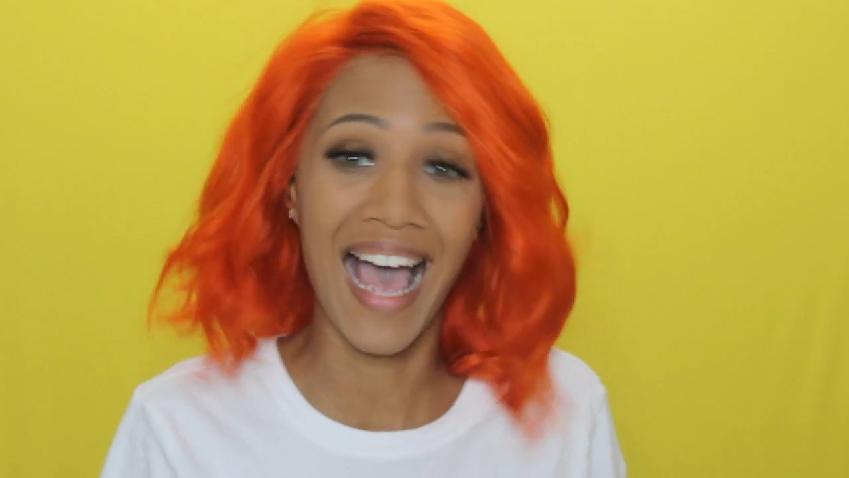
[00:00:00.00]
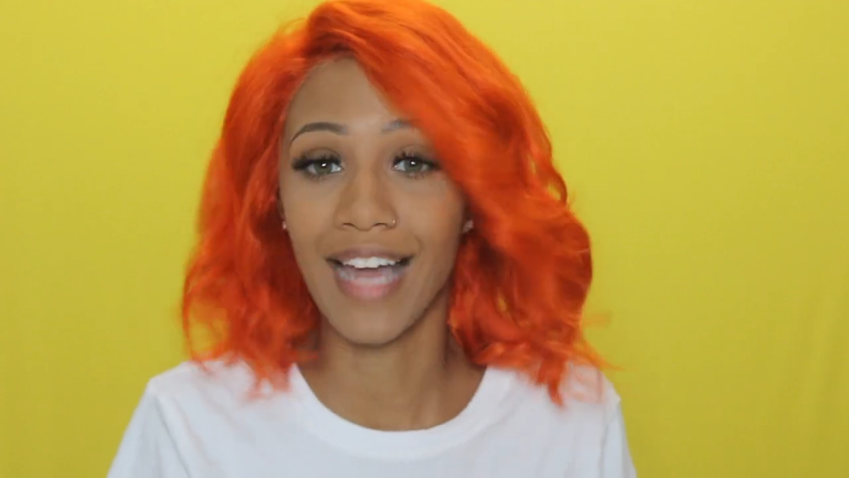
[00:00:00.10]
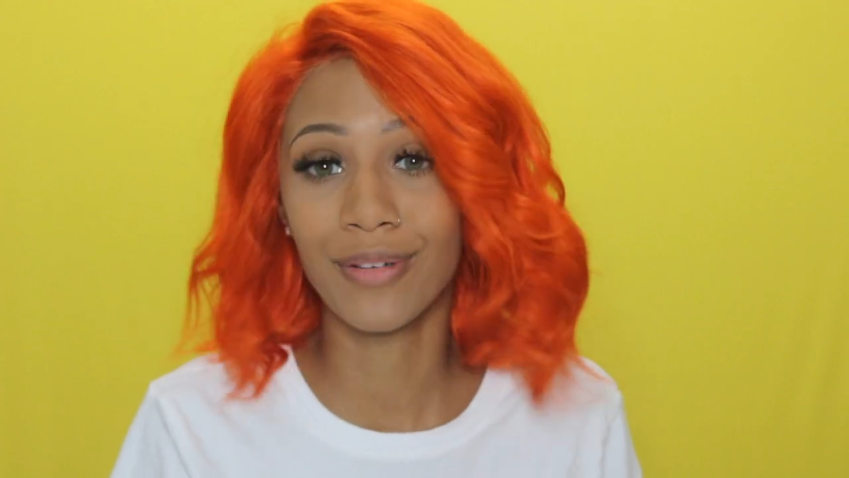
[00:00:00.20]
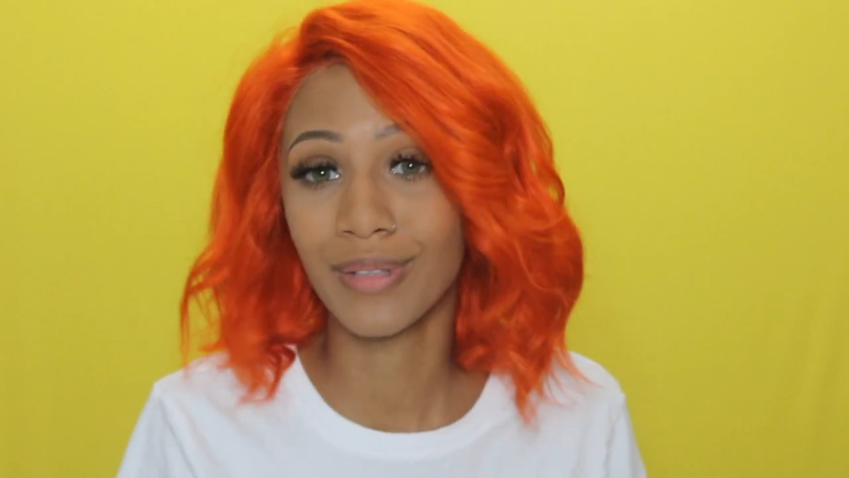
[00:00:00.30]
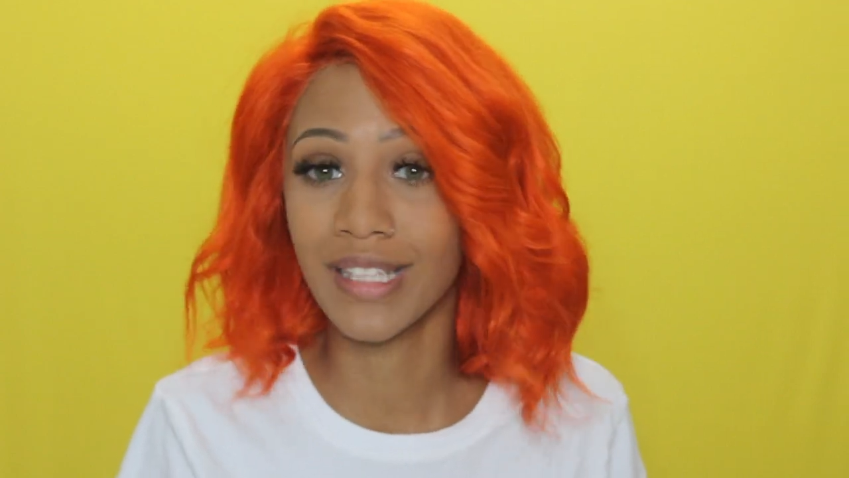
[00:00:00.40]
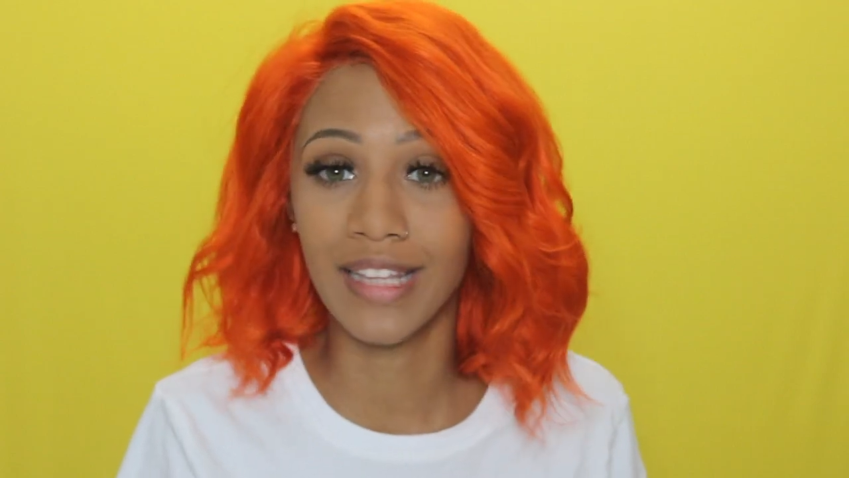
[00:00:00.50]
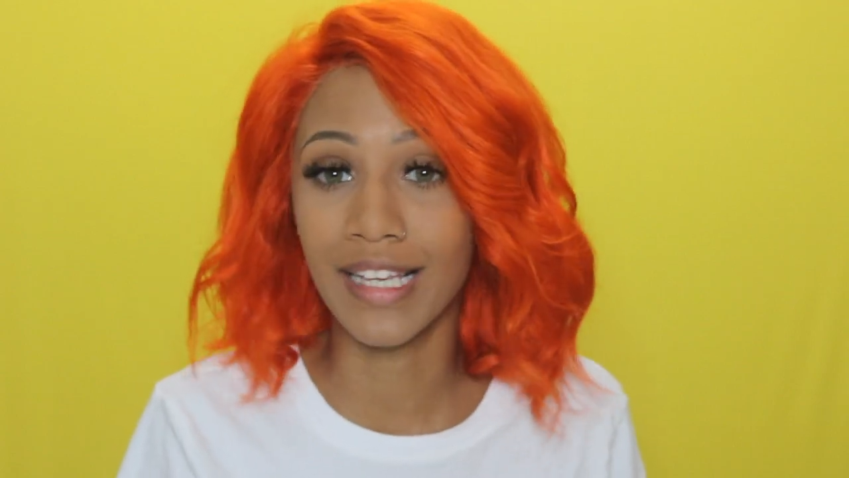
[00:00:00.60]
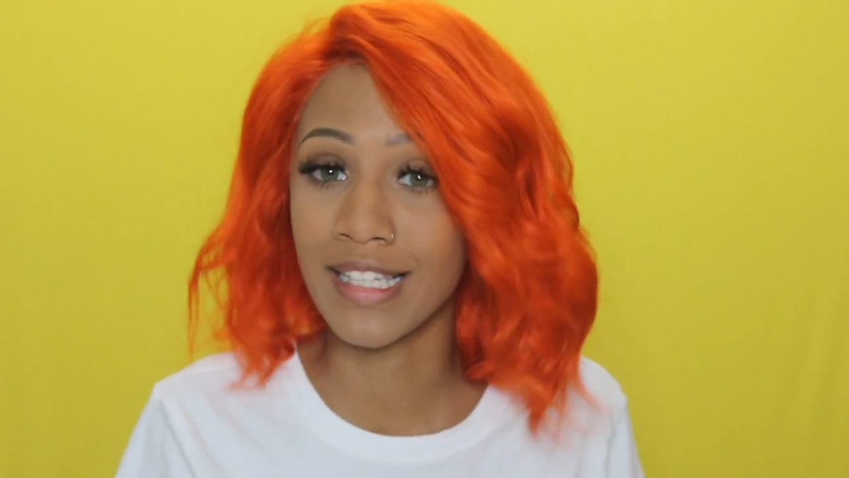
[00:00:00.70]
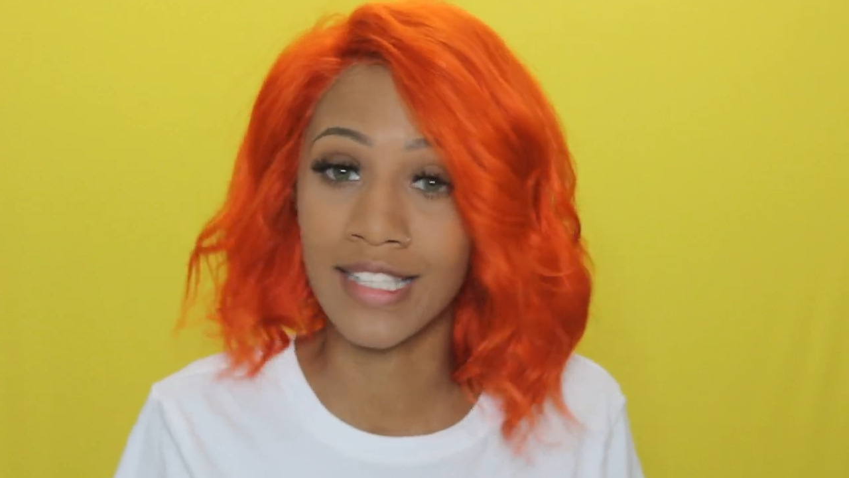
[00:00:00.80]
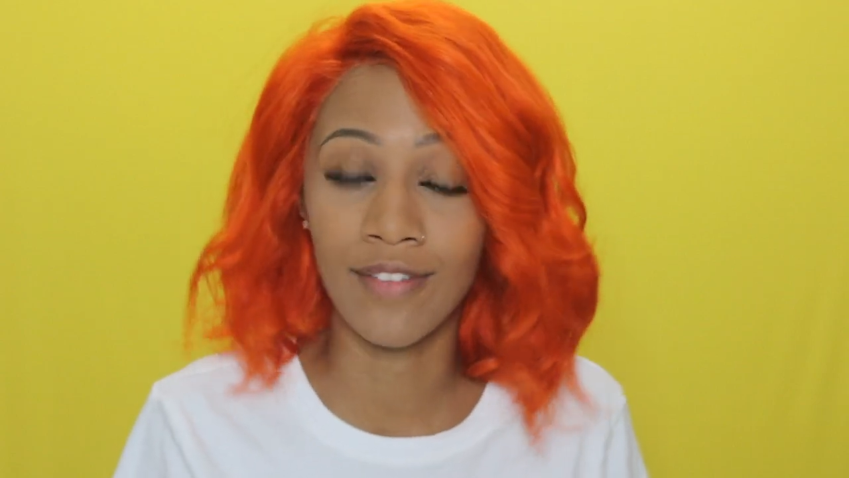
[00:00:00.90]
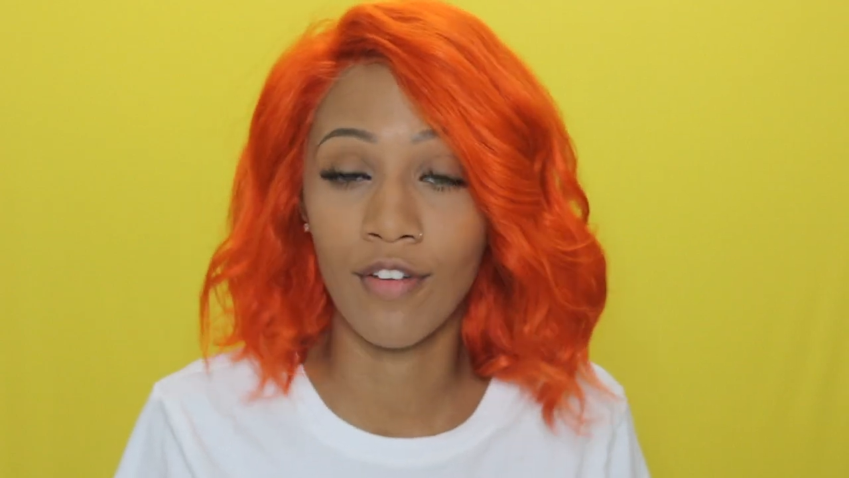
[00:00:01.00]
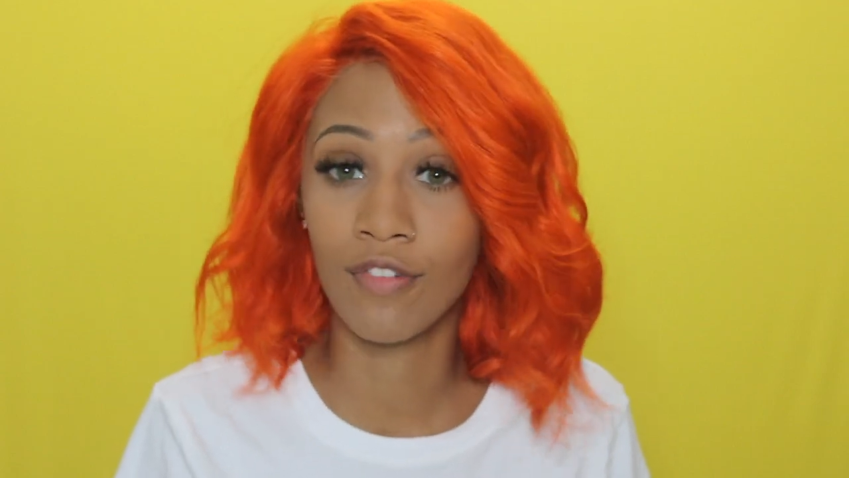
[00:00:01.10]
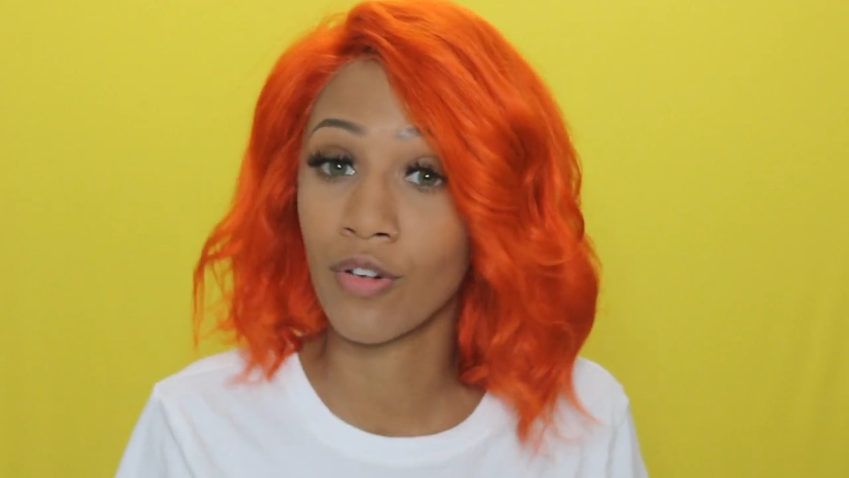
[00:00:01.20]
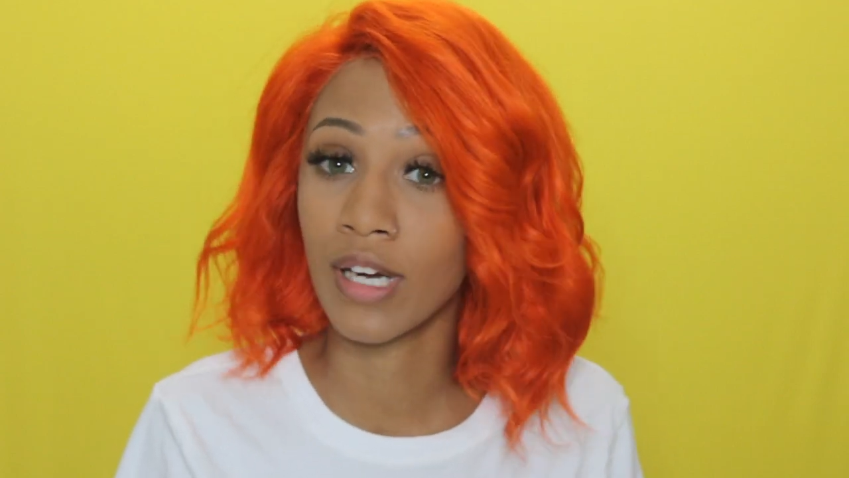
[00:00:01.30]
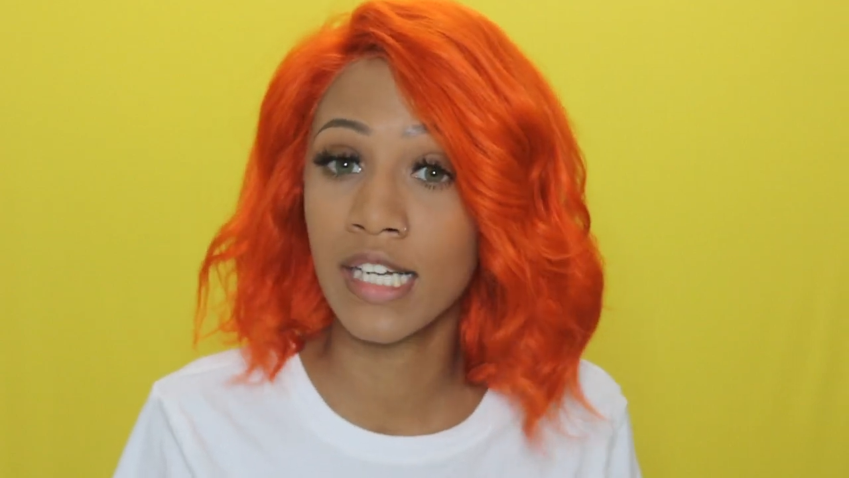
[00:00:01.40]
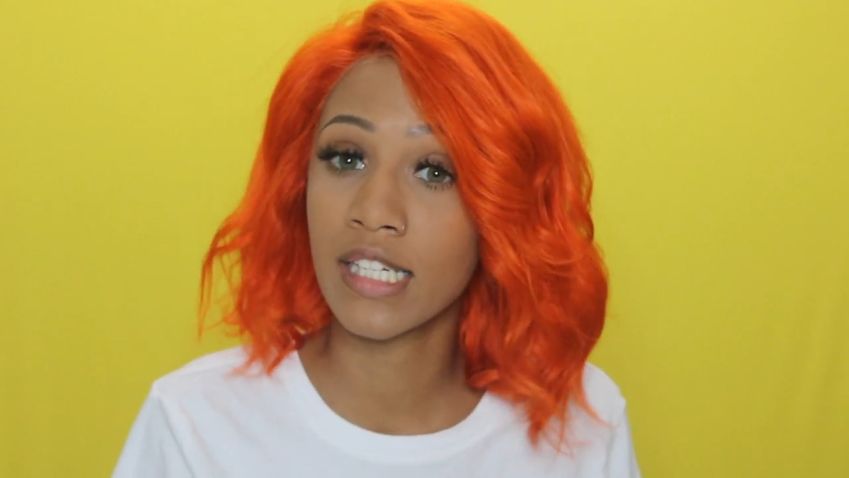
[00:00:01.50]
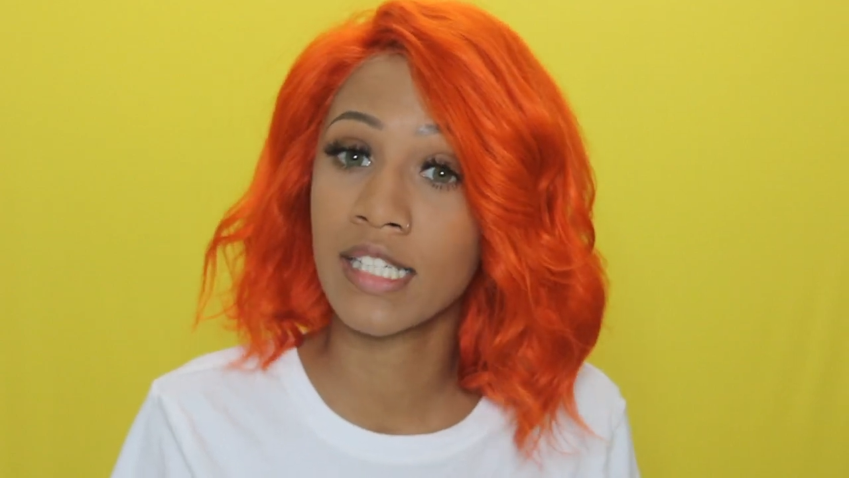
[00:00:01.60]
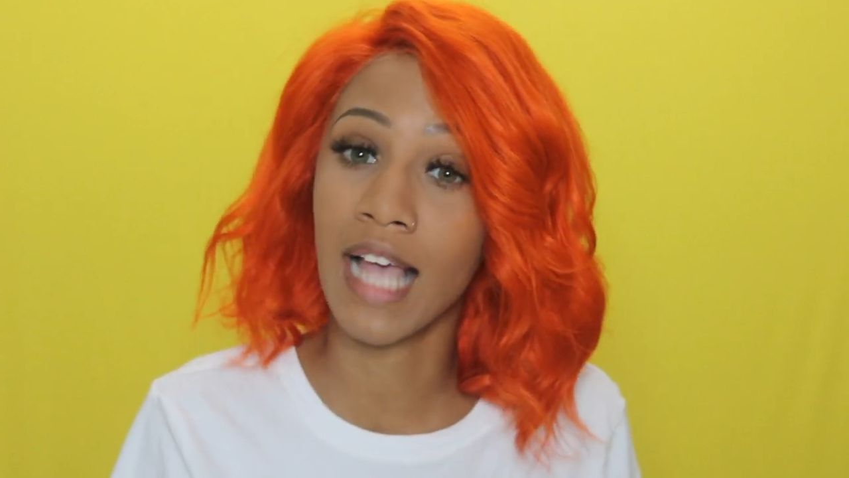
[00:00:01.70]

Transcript: I don't really think it's even four inches.